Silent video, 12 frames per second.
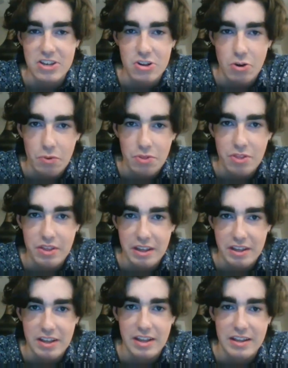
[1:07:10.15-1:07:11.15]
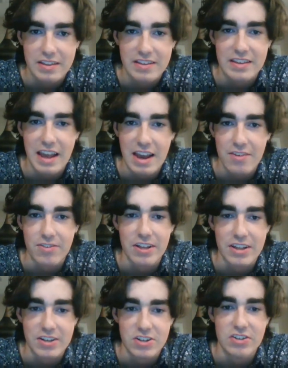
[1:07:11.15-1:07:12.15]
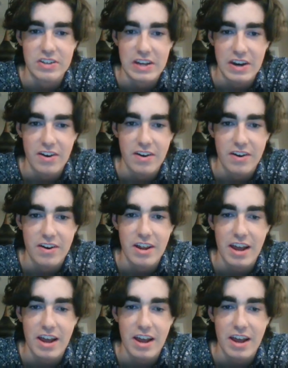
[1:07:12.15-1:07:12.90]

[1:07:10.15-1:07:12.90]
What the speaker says: don't think it's the Avalanche's year.